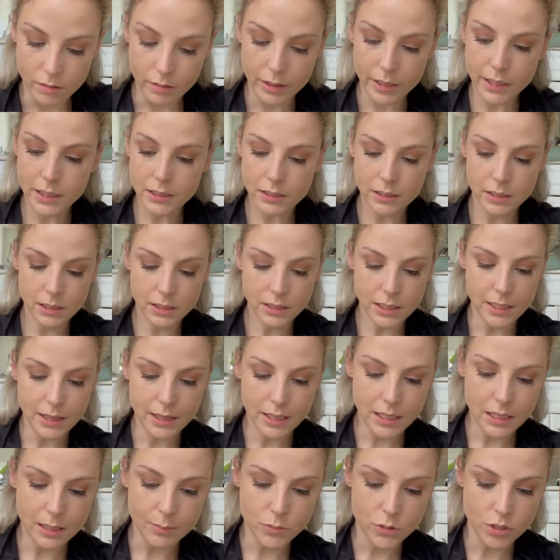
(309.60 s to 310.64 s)
right, and
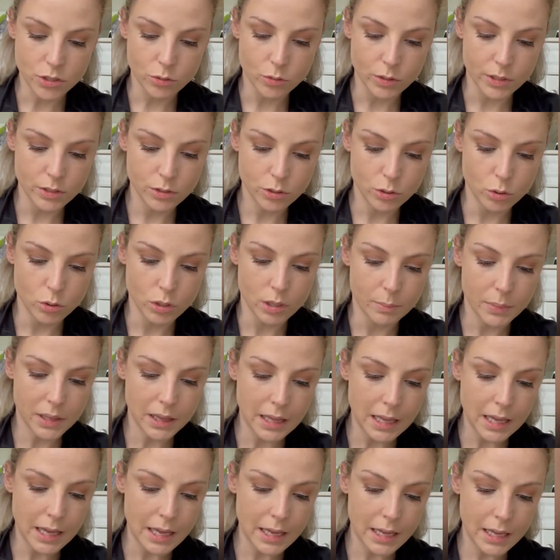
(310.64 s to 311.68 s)
then I'm just going to
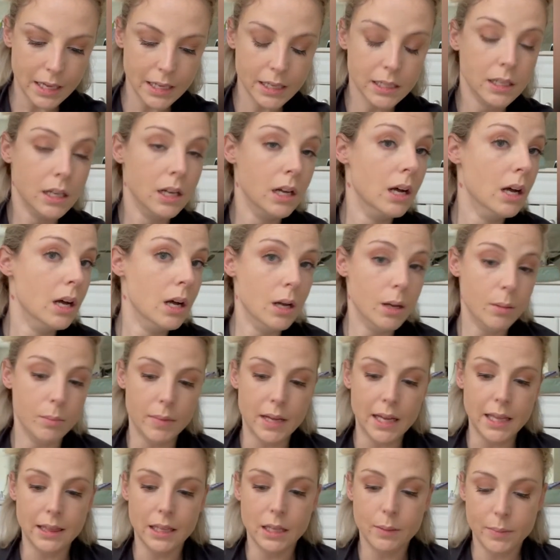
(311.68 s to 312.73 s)
apply
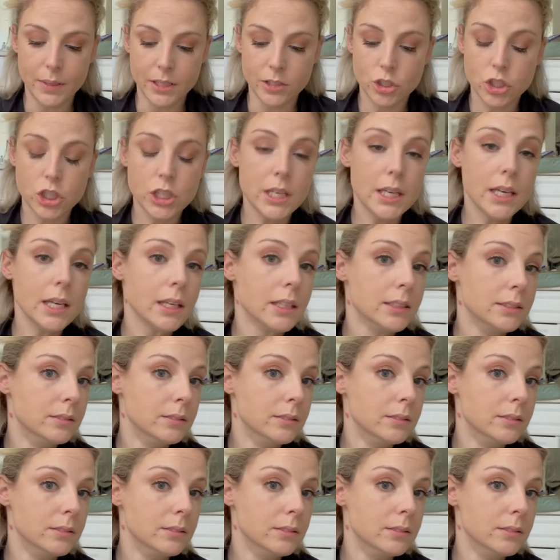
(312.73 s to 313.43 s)
my lip and cheek